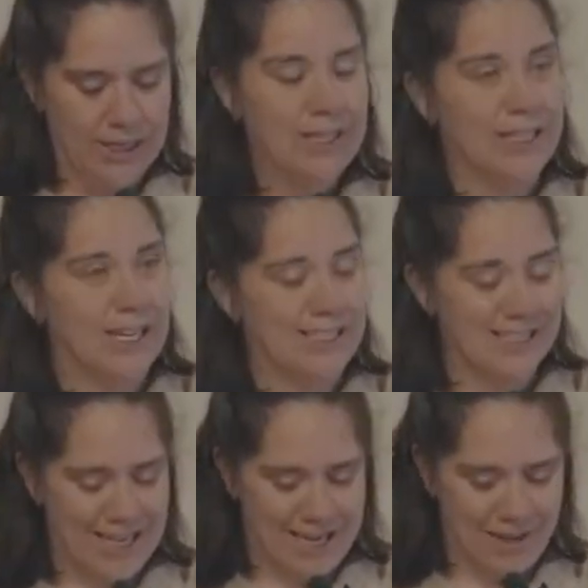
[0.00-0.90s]
Could I
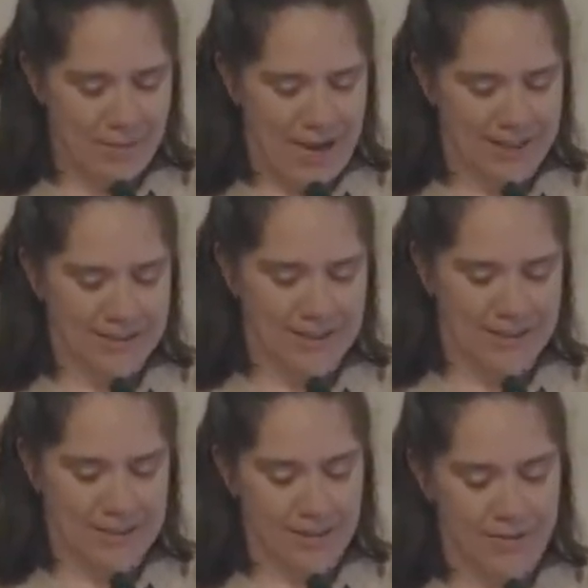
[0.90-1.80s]
deny them access
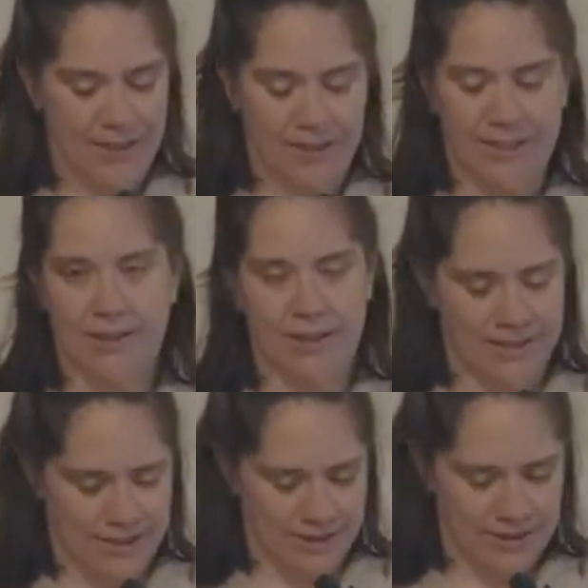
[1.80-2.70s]
to loving and caring
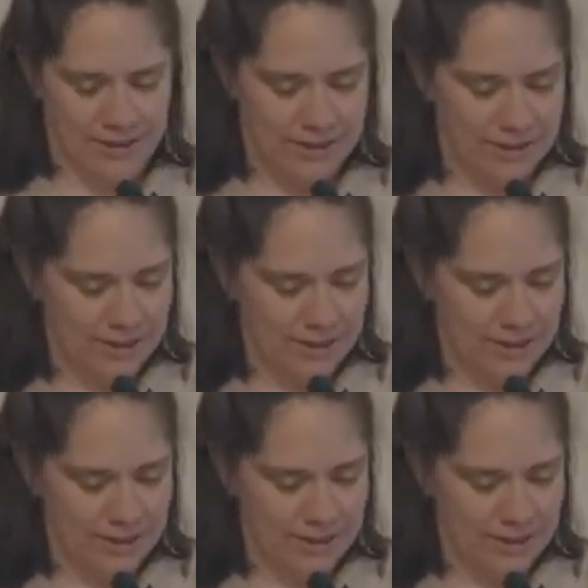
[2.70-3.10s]
leaders